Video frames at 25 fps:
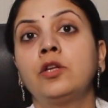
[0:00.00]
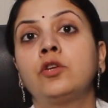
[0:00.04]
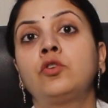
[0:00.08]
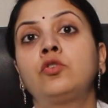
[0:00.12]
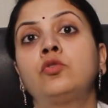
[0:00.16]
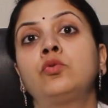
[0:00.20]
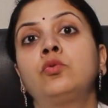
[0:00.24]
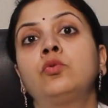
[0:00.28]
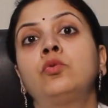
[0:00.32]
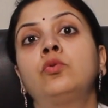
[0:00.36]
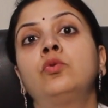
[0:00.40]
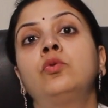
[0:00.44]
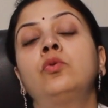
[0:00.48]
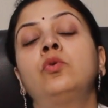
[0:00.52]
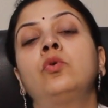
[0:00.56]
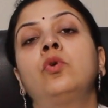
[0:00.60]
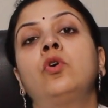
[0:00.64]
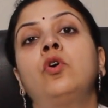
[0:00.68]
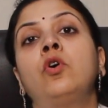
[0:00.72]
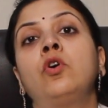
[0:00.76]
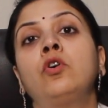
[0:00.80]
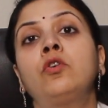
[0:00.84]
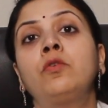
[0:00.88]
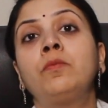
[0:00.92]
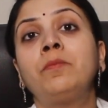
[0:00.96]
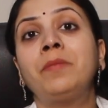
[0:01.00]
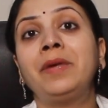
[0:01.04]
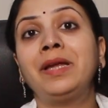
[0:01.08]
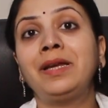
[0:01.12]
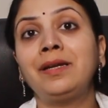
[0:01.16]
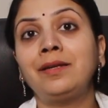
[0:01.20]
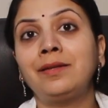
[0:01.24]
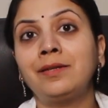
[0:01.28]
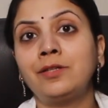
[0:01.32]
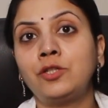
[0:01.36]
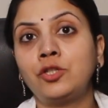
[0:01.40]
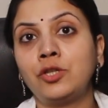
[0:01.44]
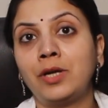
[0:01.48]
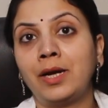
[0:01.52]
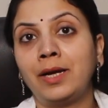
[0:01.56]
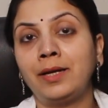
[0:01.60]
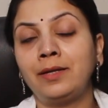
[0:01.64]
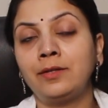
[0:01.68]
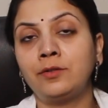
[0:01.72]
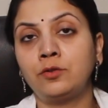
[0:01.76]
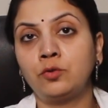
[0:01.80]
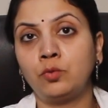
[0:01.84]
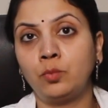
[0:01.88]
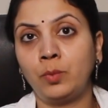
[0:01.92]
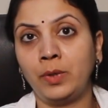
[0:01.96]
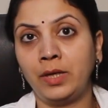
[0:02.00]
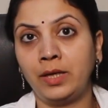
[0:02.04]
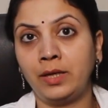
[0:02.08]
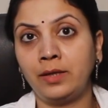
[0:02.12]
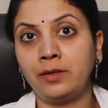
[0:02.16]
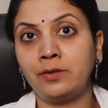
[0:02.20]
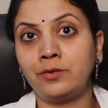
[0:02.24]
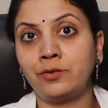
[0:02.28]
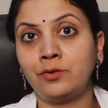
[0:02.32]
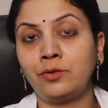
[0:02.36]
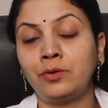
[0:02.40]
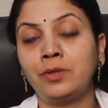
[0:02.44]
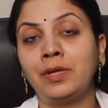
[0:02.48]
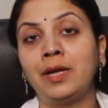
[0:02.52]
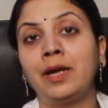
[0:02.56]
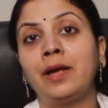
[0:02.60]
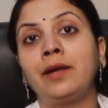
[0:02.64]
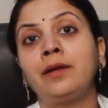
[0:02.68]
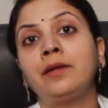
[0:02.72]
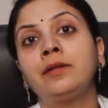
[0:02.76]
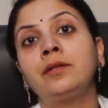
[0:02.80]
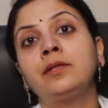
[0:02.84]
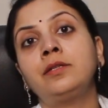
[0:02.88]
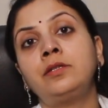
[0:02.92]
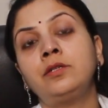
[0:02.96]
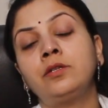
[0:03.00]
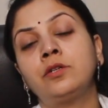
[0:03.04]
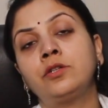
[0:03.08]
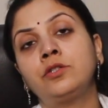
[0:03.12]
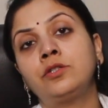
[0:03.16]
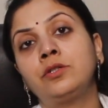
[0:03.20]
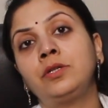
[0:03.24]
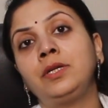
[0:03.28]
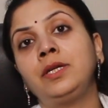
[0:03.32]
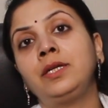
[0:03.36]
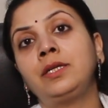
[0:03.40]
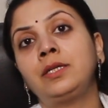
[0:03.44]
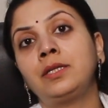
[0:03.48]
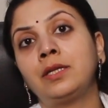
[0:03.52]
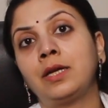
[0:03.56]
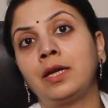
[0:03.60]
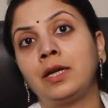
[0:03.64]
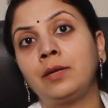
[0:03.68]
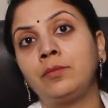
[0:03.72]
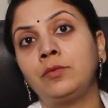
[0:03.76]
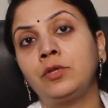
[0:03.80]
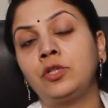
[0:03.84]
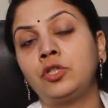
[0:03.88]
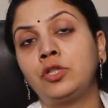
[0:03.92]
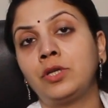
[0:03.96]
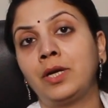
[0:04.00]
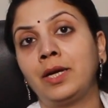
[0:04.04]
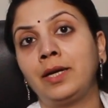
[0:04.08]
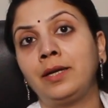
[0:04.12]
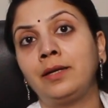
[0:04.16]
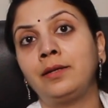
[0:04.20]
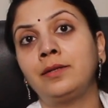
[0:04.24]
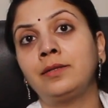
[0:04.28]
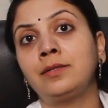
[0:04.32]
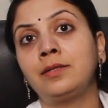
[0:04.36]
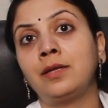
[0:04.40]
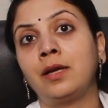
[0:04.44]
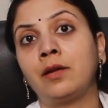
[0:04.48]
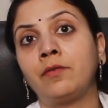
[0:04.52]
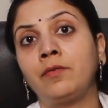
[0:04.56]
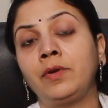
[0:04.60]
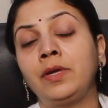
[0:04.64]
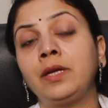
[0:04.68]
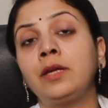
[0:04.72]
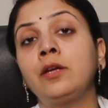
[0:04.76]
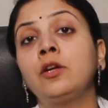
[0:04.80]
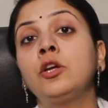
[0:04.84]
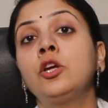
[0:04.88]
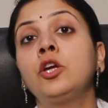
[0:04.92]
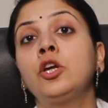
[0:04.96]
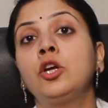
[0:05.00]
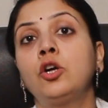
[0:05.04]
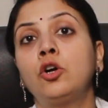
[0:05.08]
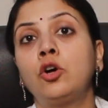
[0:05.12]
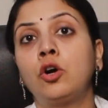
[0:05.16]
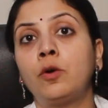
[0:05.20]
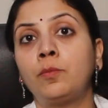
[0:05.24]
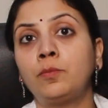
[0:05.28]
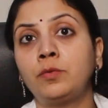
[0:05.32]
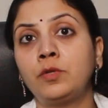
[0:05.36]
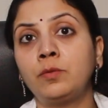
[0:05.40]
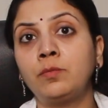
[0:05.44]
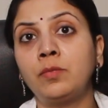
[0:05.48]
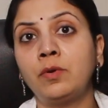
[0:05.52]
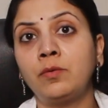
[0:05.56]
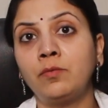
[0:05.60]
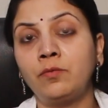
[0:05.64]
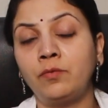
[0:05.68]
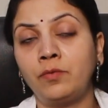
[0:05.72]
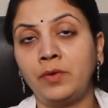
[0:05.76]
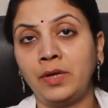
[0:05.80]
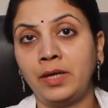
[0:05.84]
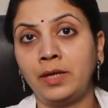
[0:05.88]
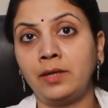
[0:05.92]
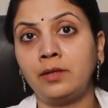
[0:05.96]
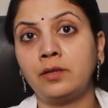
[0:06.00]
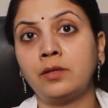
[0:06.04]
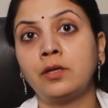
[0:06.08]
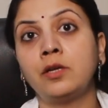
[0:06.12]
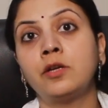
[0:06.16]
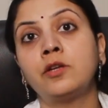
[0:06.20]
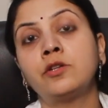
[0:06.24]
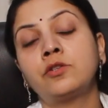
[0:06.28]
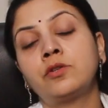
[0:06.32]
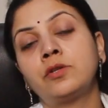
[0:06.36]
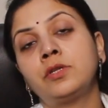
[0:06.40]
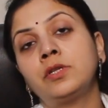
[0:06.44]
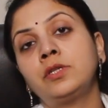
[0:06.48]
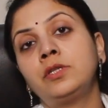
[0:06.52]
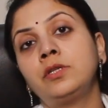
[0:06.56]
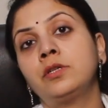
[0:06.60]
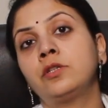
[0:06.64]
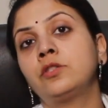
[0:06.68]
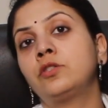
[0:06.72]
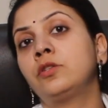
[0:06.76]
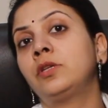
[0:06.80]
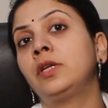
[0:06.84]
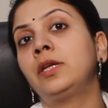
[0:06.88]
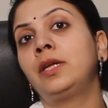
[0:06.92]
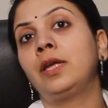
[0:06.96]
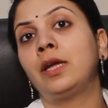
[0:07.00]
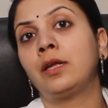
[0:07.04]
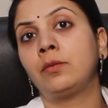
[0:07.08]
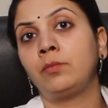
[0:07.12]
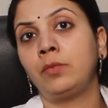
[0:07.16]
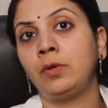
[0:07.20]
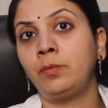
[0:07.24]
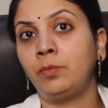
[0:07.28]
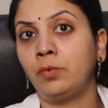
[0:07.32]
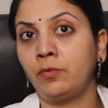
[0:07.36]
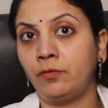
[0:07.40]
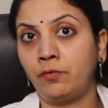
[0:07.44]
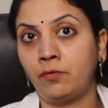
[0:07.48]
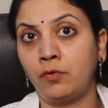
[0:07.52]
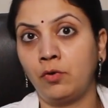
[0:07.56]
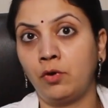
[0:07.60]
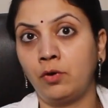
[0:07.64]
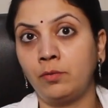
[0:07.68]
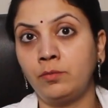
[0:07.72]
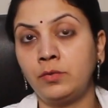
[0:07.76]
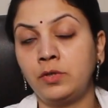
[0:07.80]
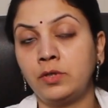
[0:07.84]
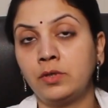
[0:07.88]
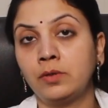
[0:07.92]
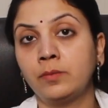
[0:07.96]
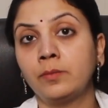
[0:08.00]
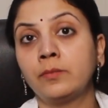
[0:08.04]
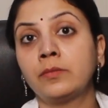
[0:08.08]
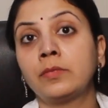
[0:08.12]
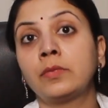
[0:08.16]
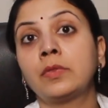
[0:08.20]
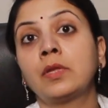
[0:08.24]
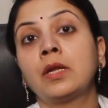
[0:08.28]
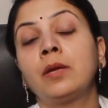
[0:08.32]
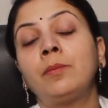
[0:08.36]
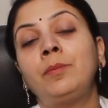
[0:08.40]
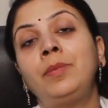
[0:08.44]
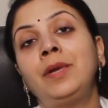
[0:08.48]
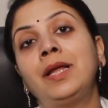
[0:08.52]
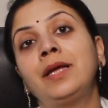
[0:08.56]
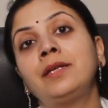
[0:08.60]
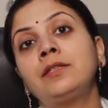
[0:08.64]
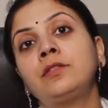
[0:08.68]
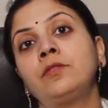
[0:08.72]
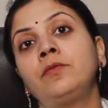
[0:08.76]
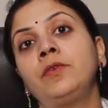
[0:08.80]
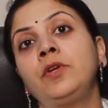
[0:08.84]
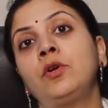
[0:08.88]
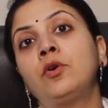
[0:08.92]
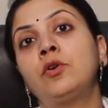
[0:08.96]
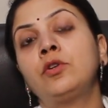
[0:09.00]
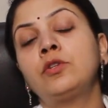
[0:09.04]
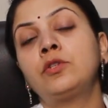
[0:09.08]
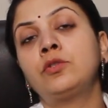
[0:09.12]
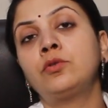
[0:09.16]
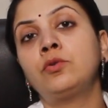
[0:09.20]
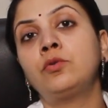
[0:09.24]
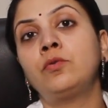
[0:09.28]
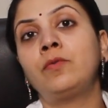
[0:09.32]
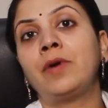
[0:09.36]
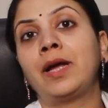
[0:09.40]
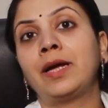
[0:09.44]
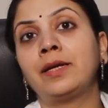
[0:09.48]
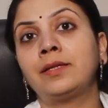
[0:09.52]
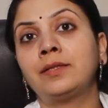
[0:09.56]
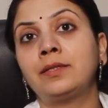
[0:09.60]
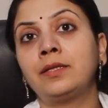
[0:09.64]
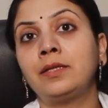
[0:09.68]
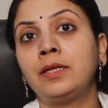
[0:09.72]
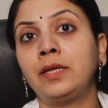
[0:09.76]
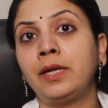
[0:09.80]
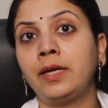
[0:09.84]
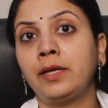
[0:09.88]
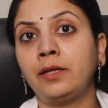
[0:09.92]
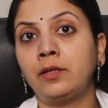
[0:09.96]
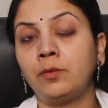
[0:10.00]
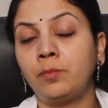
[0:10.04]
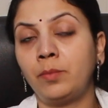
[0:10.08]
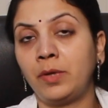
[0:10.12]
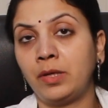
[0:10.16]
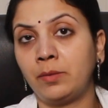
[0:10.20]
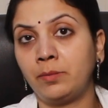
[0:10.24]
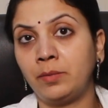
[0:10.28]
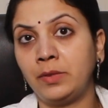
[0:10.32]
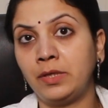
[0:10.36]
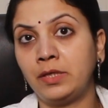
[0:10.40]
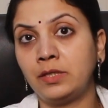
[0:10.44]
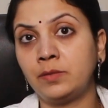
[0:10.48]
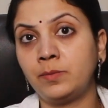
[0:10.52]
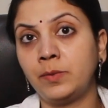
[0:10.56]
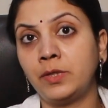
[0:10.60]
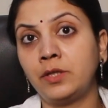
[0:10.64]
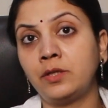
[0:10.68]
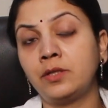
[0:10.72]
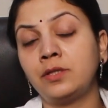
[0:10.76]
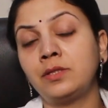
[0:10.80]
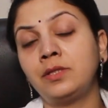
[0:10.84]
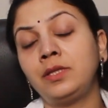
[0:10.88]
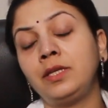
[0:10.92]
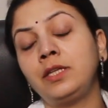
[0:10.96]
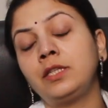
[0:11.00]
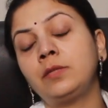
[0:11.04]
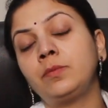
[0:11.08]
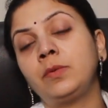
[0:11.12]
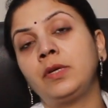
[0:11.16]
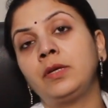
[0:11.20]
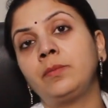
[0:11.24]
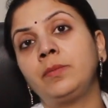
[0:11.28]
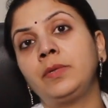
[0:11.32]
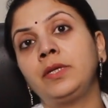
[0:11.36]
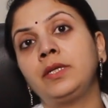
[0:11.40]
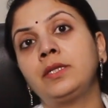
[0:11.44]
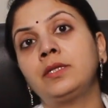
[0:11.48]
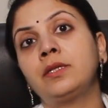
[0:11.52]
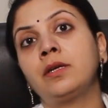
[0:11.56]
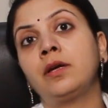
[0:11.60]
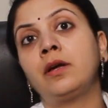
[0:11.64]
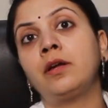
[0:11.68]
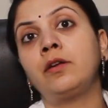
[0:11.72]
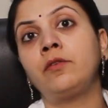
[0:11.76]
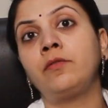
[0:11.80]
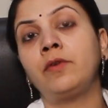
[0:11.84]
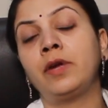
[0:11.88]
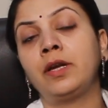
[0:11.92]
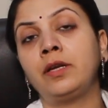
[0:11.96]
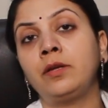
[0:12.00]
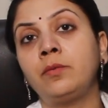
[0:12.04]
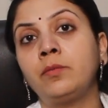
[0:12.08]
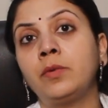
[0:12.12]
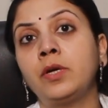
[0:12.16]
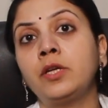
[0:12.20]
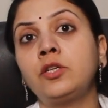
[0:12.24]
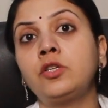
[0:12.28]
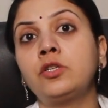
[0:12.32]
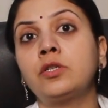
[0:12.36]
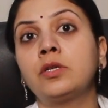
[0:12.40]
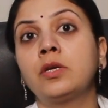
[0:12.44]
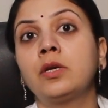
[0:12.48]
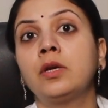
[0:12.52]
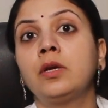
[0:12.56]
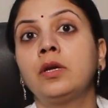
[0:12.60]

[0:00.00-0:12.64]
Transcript: to augment the child's weight so that the surgery time the child is having optimum weight, so the surgery can be performed. Plus we also vaccinate the babies, because these babies are very much